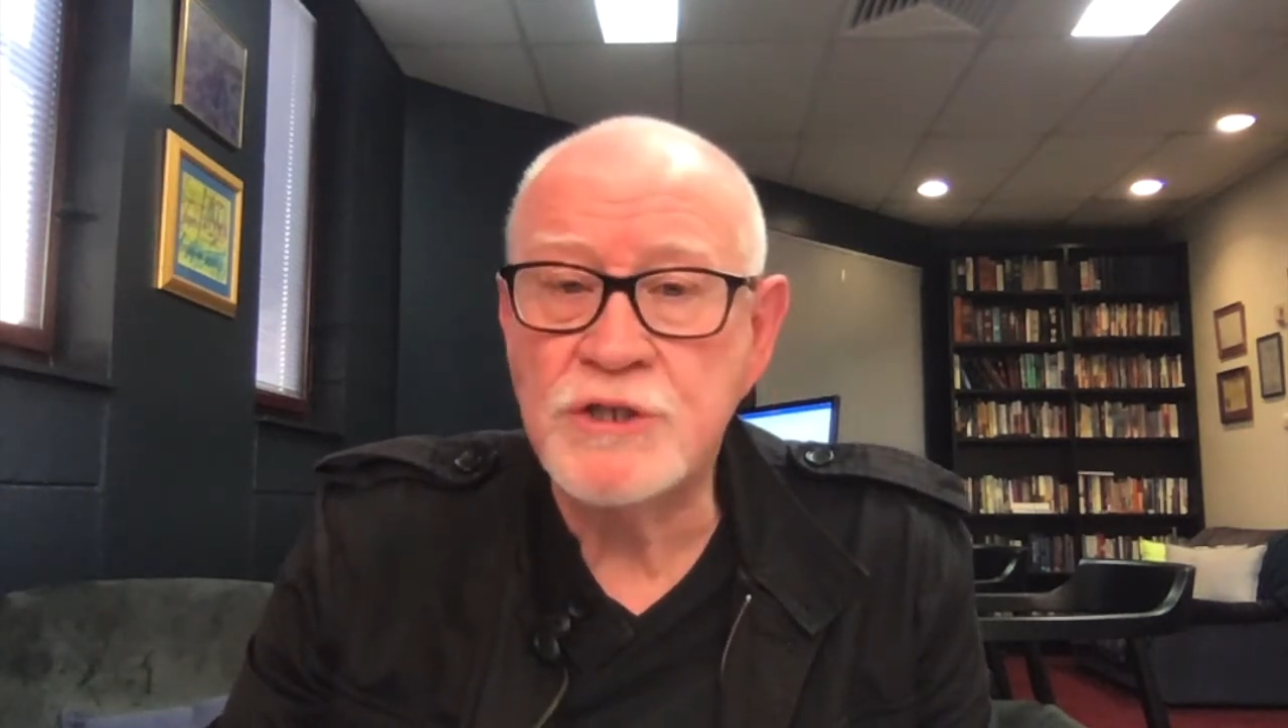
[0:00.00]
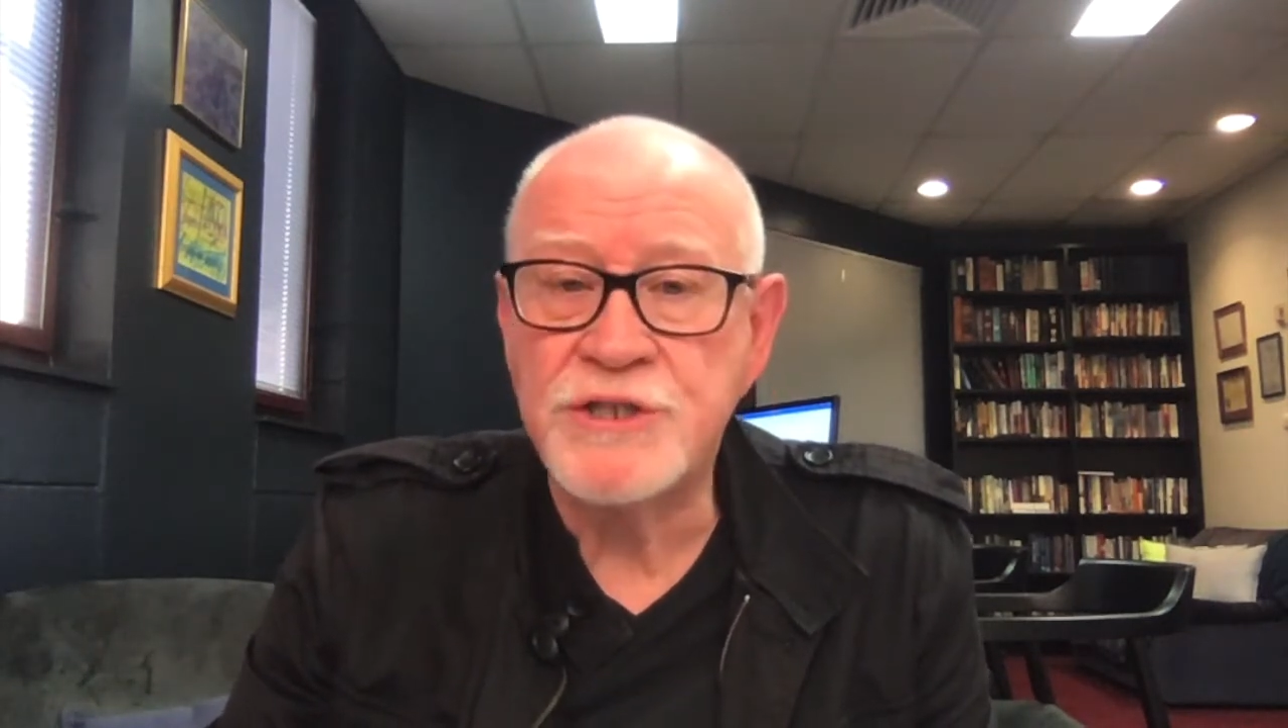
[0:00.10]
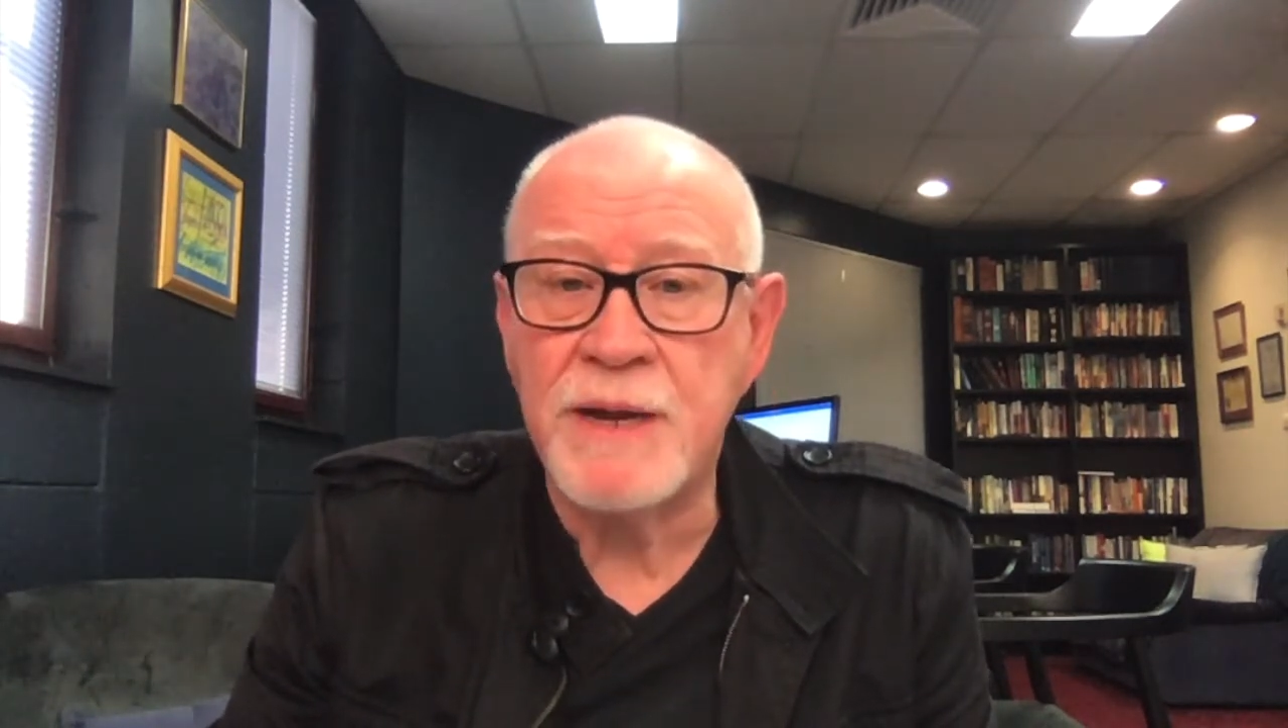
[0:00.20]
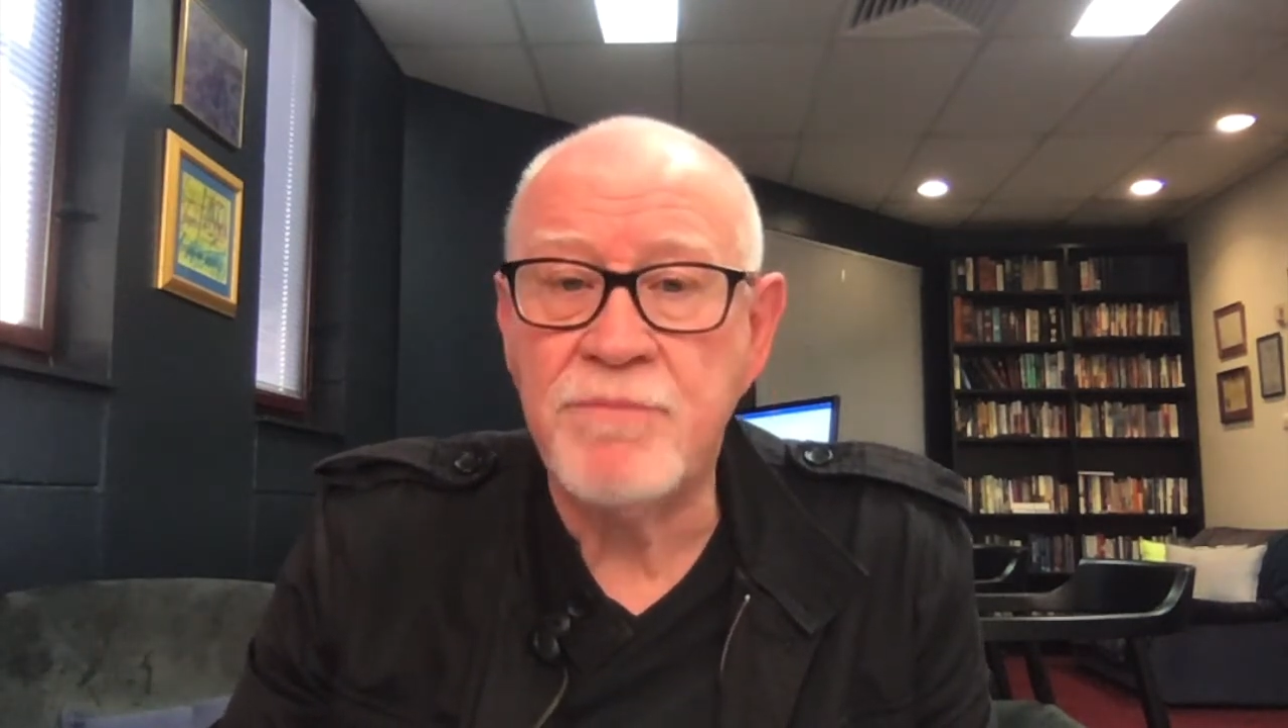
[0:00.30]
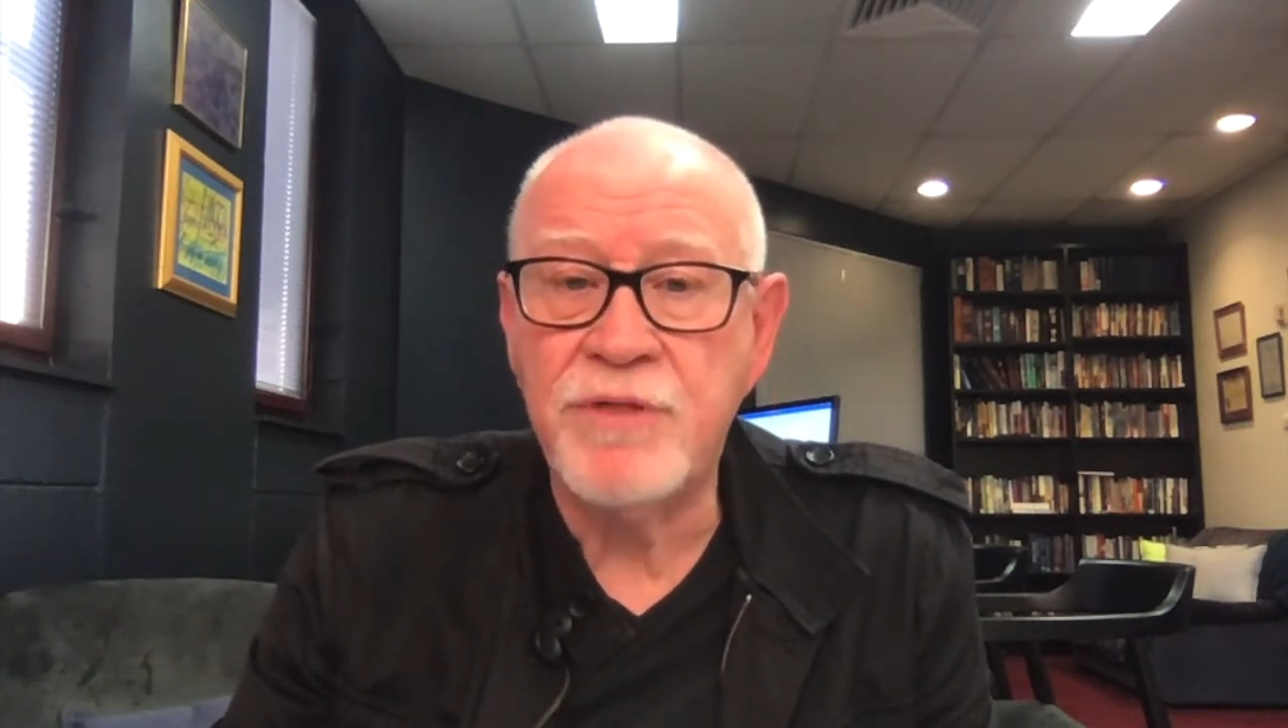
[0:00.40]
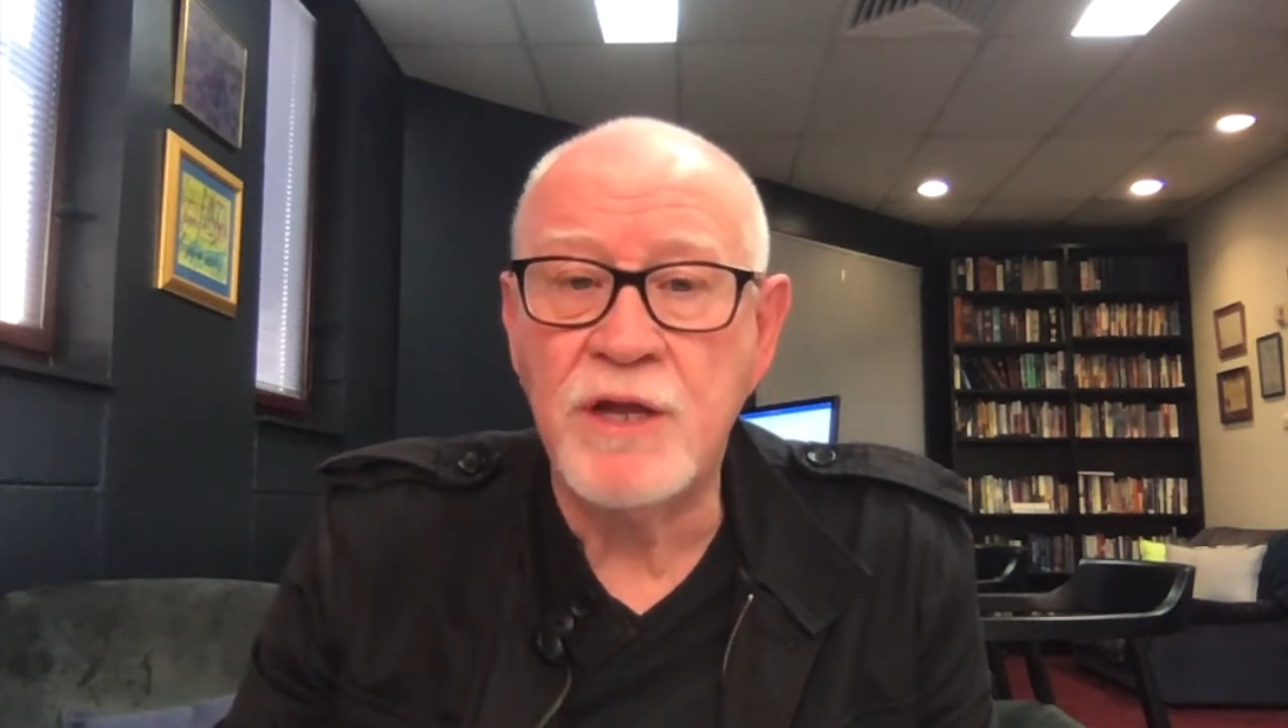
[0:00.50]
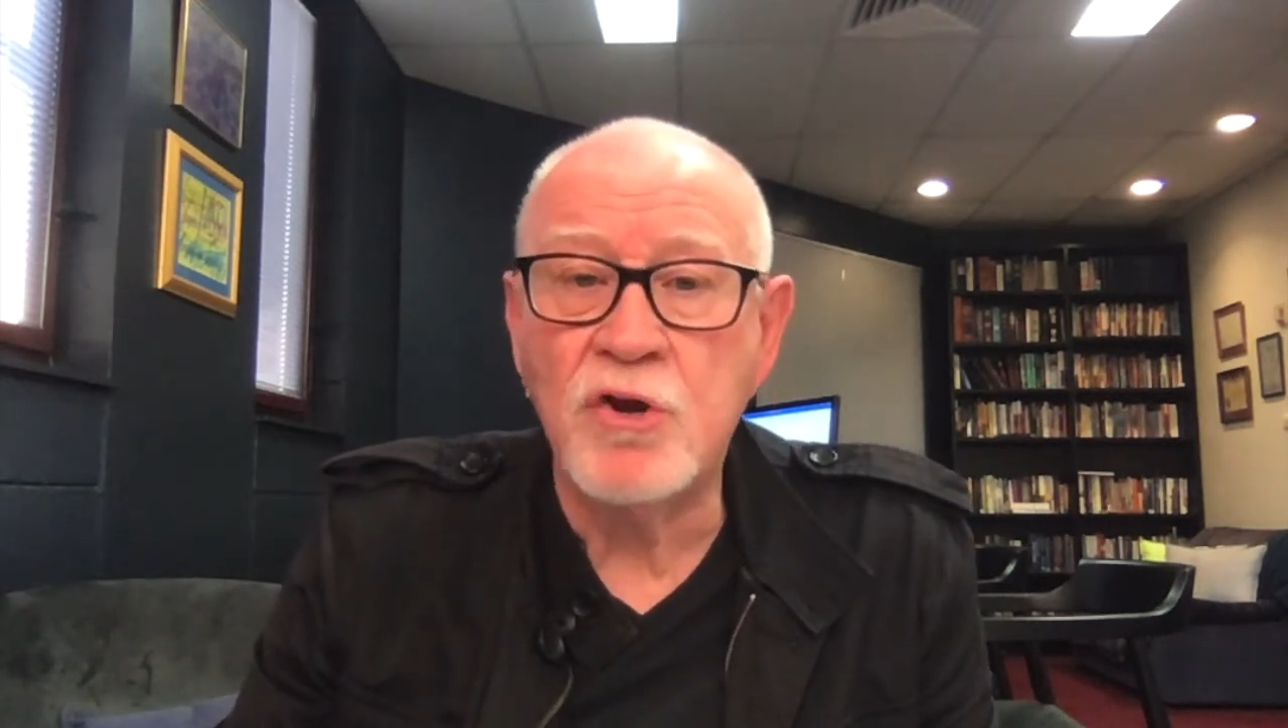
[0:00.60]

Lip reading: same thing.